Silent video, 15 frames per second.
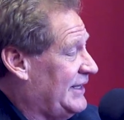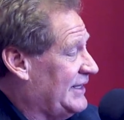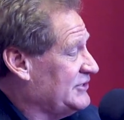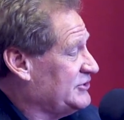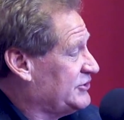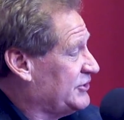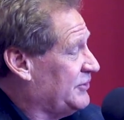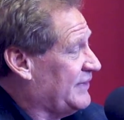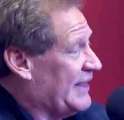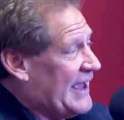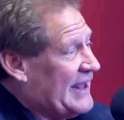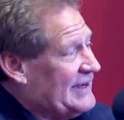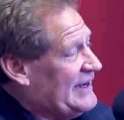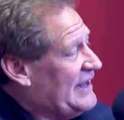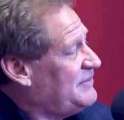and so
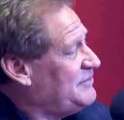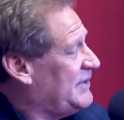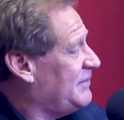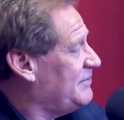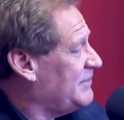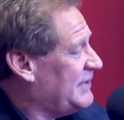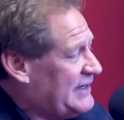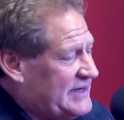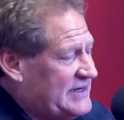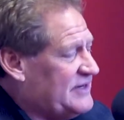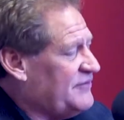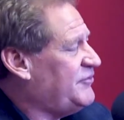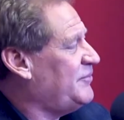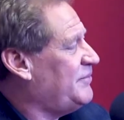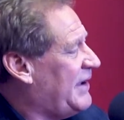that led me many
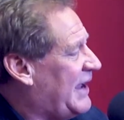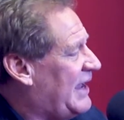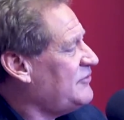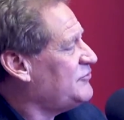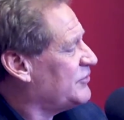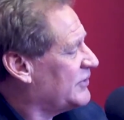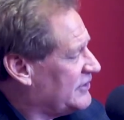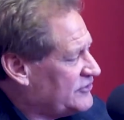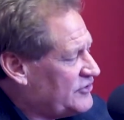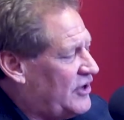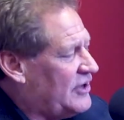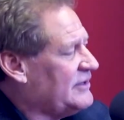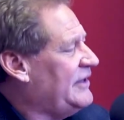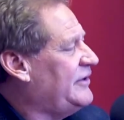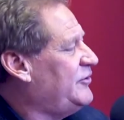different paths. We're going to
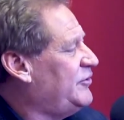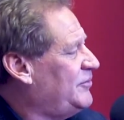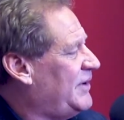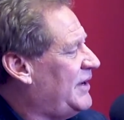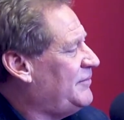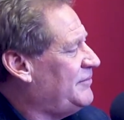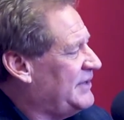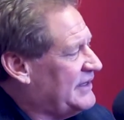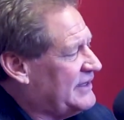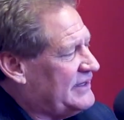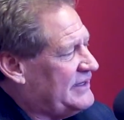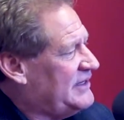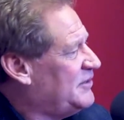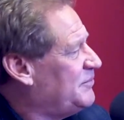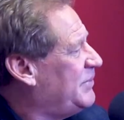talk later about me
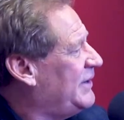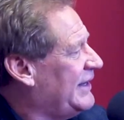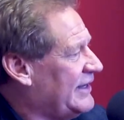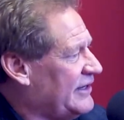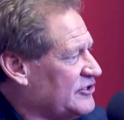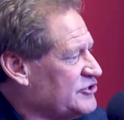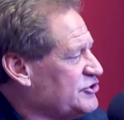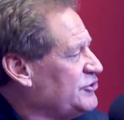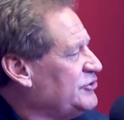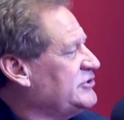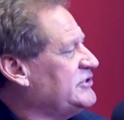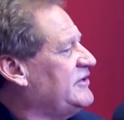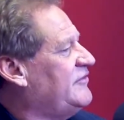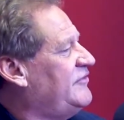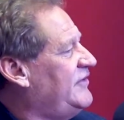getting to plant a
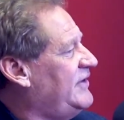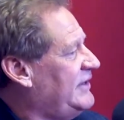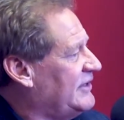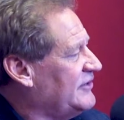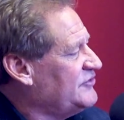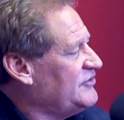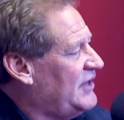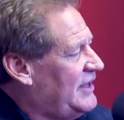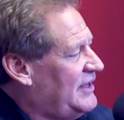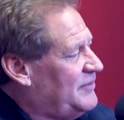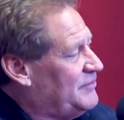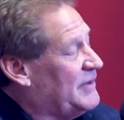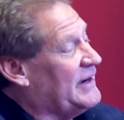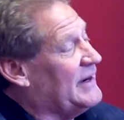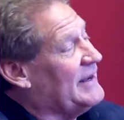church in Phoenix,
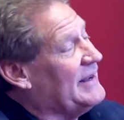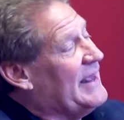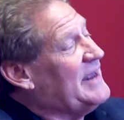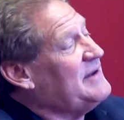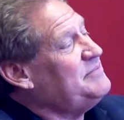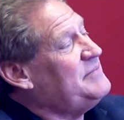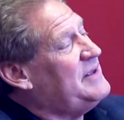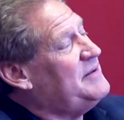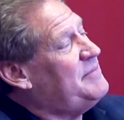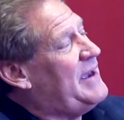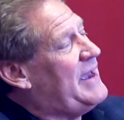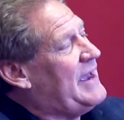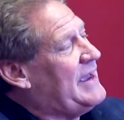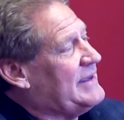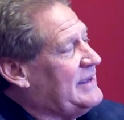but it led me
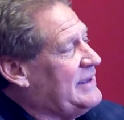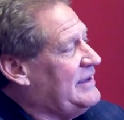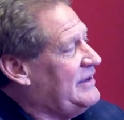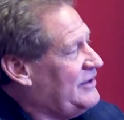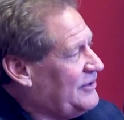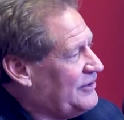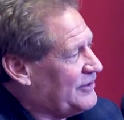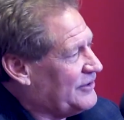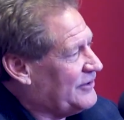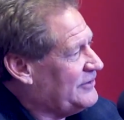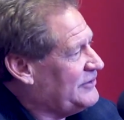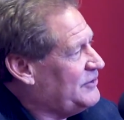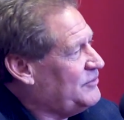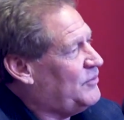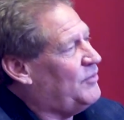back here,
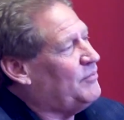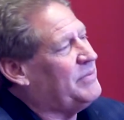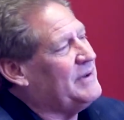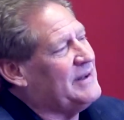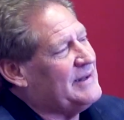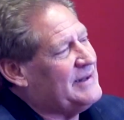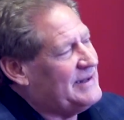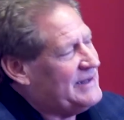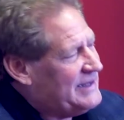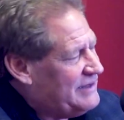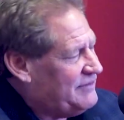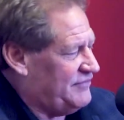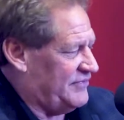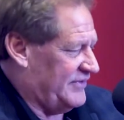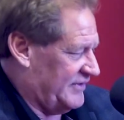and you won't
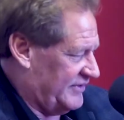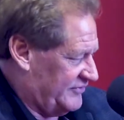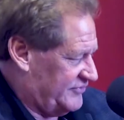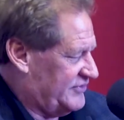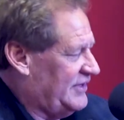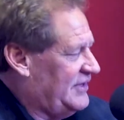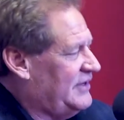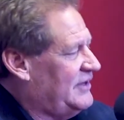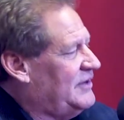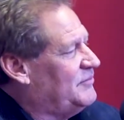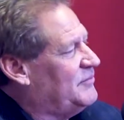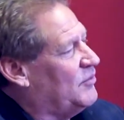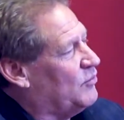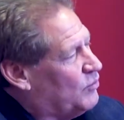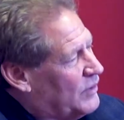believe this.
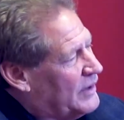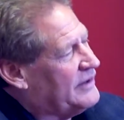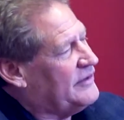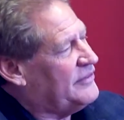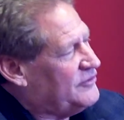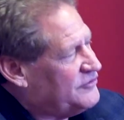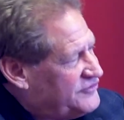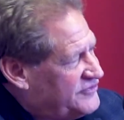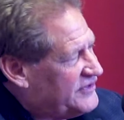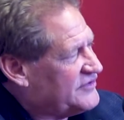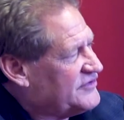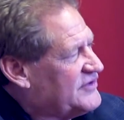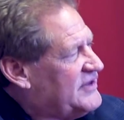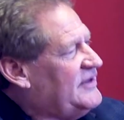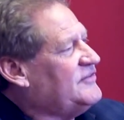But one of those
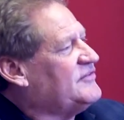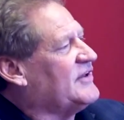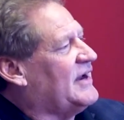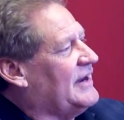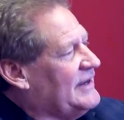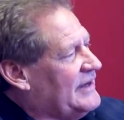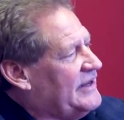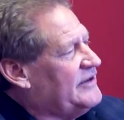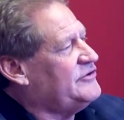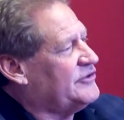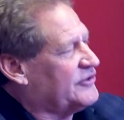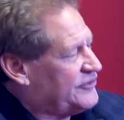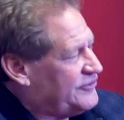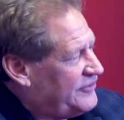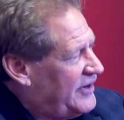six kids that I led
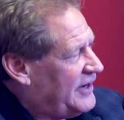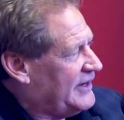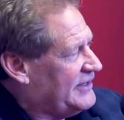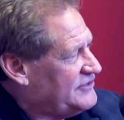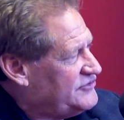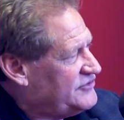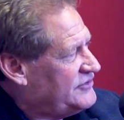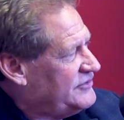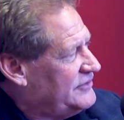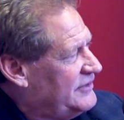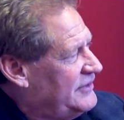to Christ